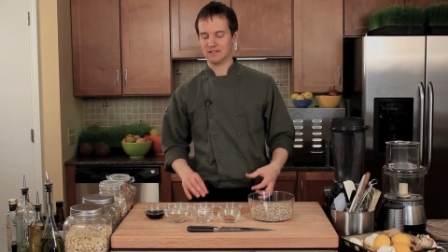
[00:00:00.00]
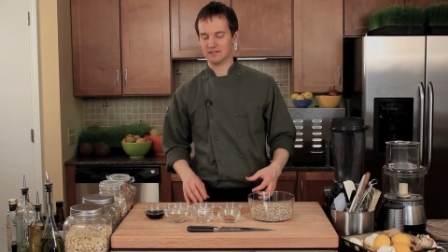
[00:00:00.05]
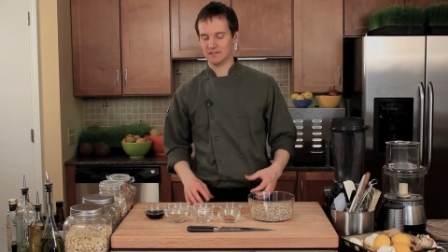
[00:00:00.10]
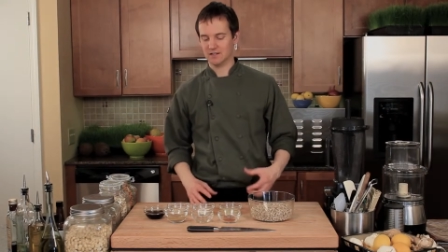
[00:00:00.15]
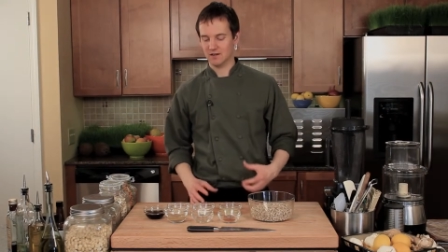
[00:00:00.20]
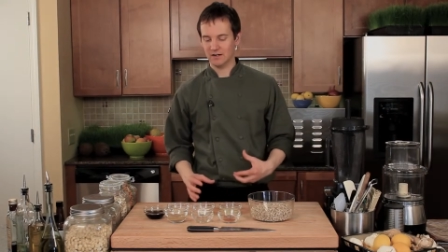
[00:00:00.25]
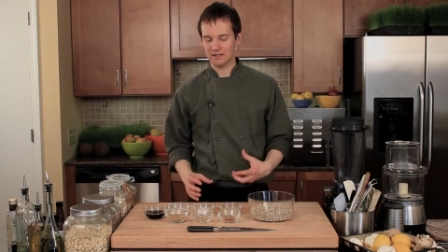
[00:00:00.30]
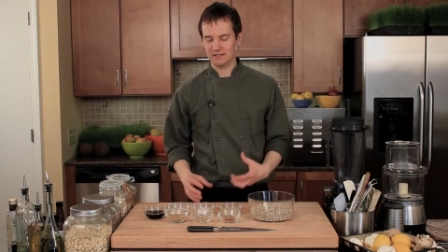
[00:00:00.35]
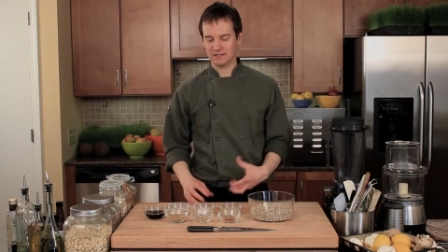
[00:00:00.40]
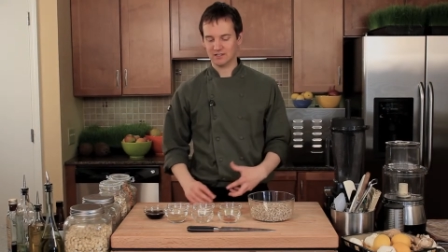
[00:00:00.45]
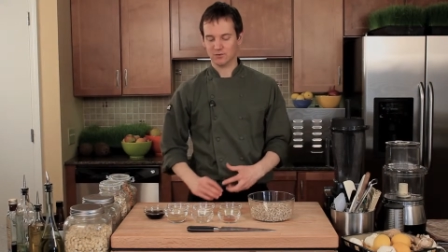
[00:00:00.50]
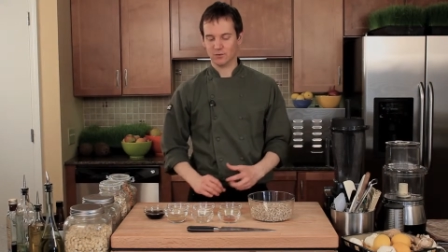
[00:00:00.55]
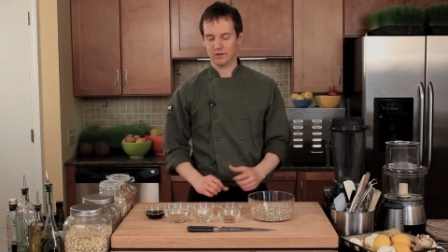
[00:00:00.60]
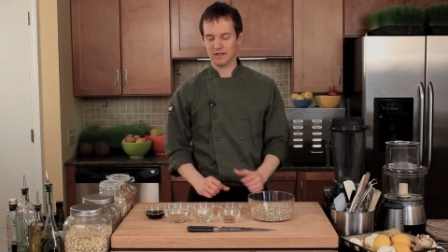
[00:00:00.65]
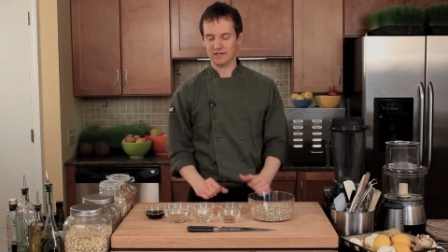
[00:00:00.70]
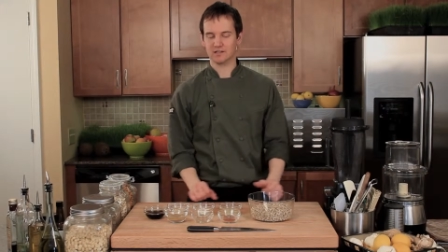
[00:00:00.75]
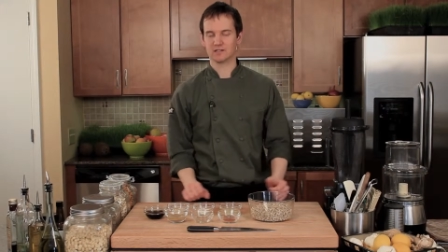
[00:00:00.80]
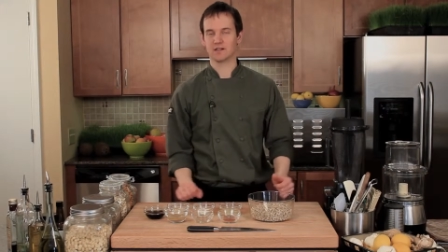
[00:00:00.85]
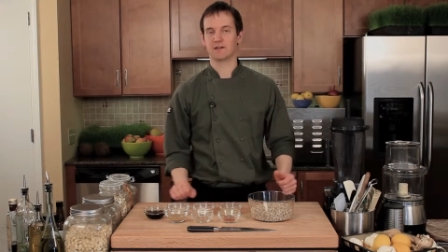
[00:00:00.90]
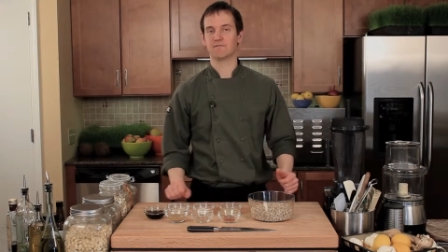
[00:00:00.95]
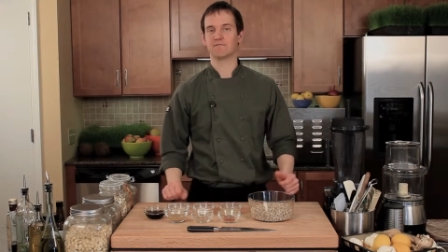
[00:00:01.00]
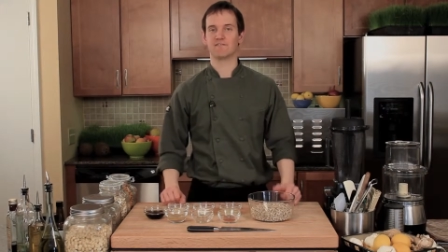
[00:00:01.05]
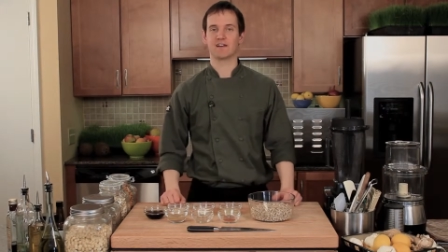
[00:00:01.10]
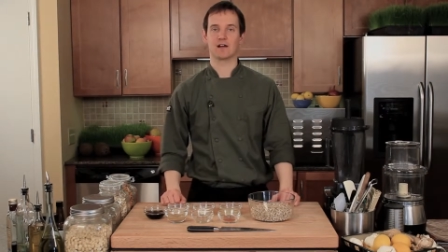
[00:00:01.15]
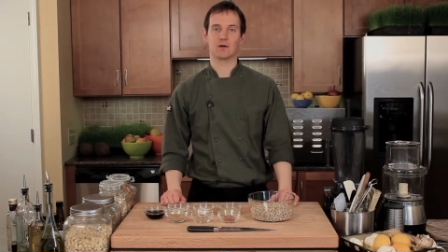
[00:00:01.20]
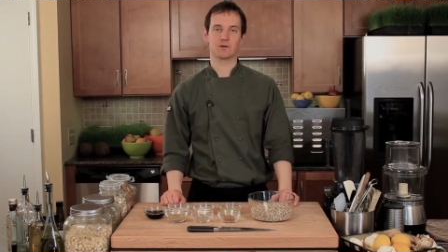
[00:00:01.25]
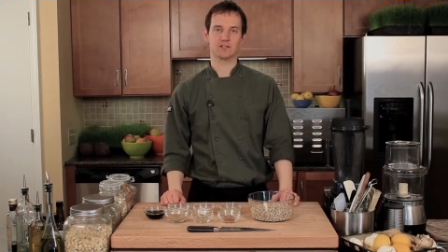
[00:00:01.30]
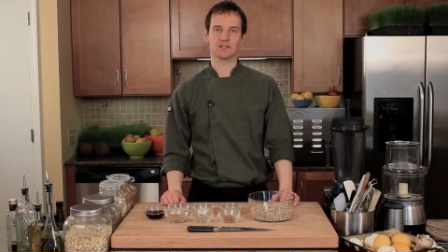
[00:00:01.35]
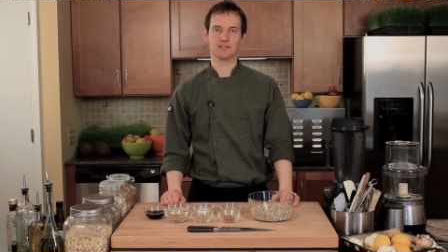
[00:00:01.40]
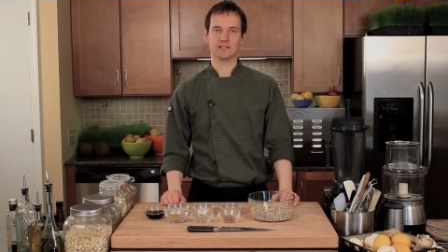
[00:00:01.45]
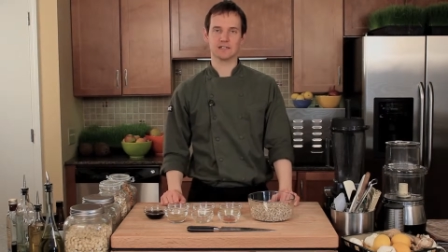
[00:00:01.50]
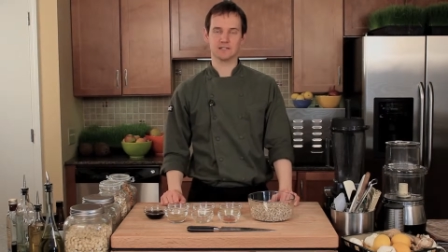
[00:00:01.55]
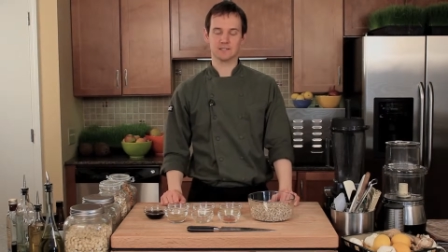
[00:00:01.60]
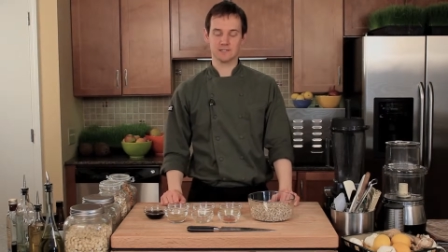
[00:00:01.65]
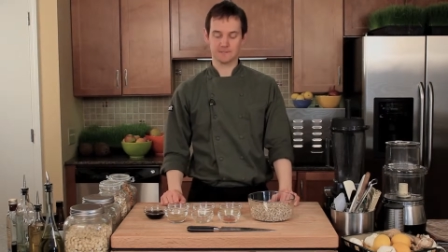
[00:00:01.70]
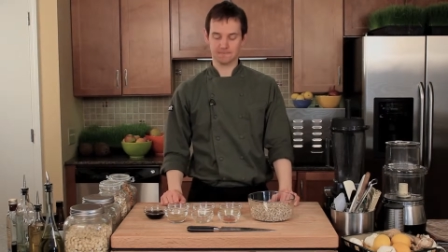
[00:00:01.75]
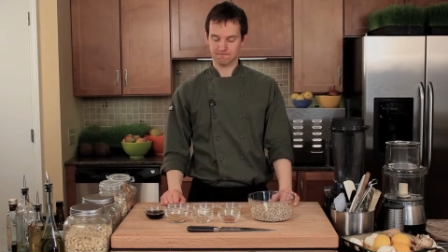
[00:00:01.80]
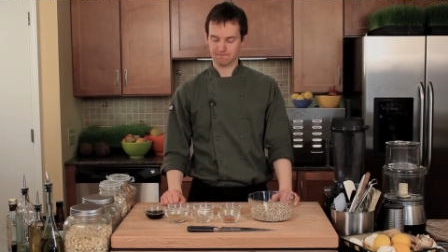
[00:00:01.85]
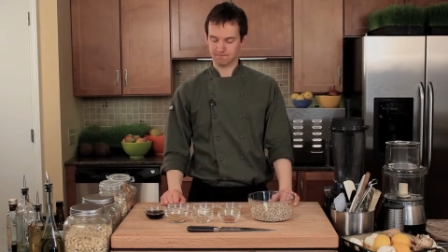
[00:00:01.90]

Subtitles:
slightly sweet sunflower seeds.